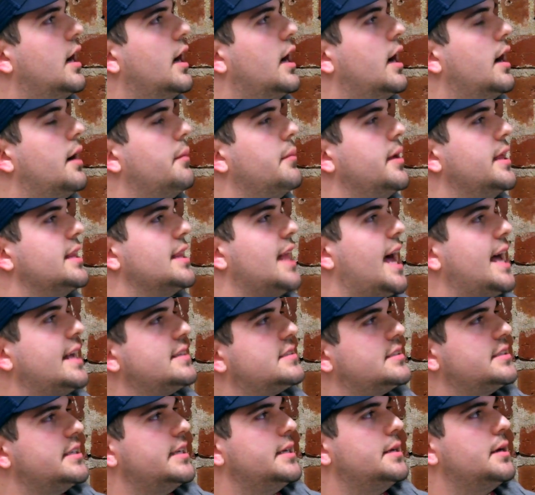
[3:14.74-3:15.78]
And
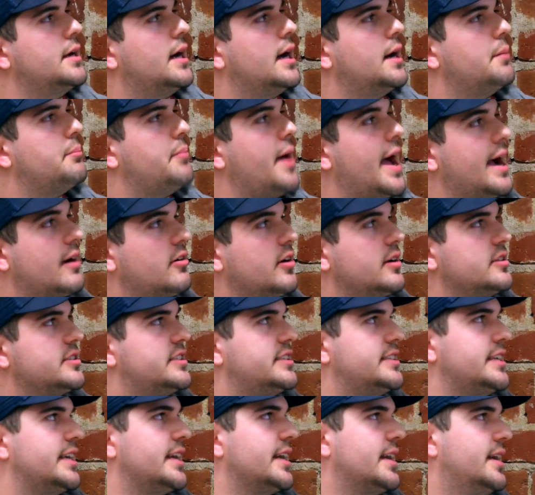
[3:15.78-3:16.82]
lastly,
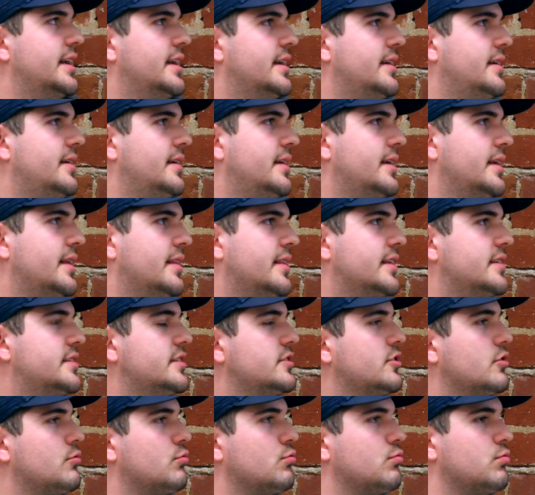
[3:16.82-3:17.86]
background sync.
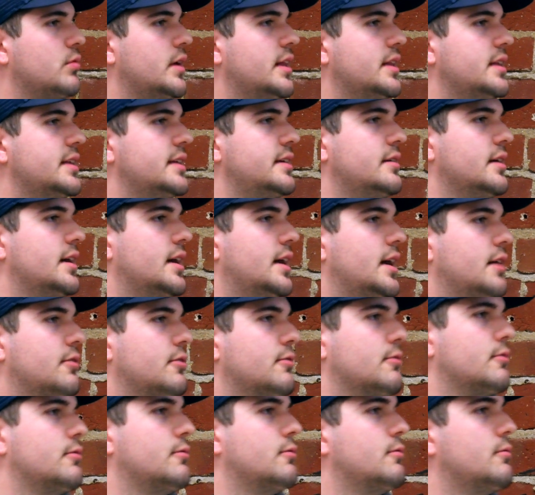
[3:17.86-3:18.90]
This is a really,
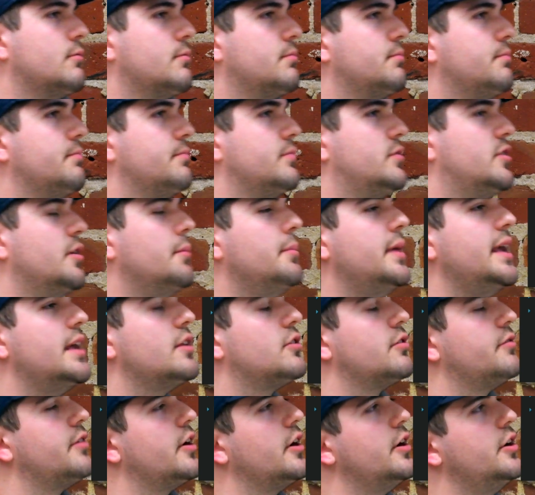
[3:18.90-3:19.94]
to
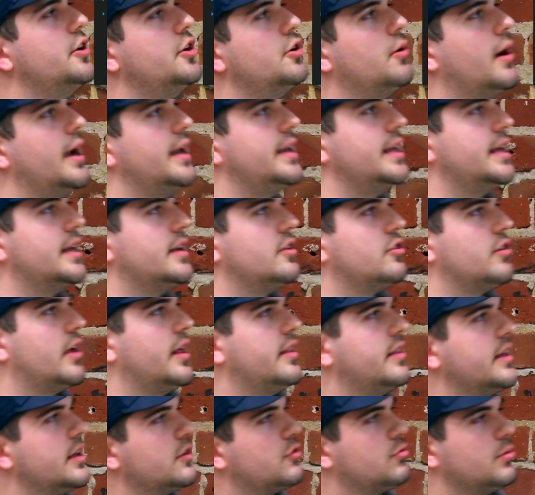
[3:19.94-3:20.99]
me, it's a very new idea, and
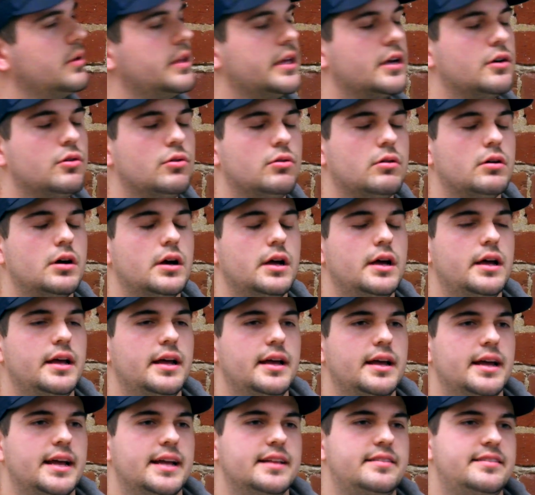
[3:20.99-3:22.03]
I think it's really cool.
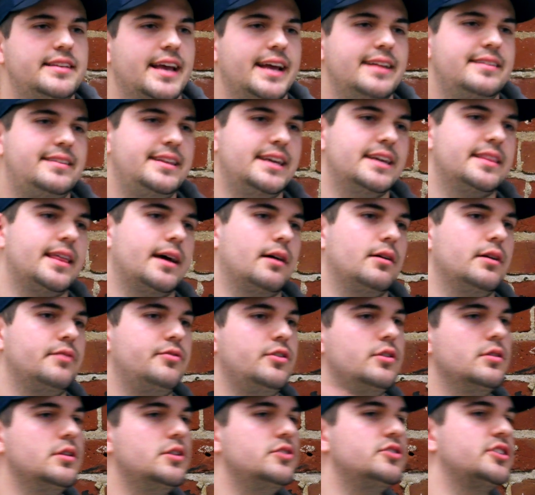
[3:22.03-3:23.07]
It's the idea that
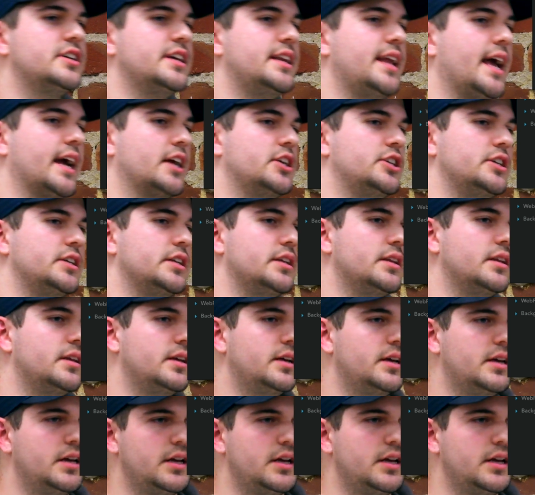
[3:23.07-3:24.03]
if you lose connection,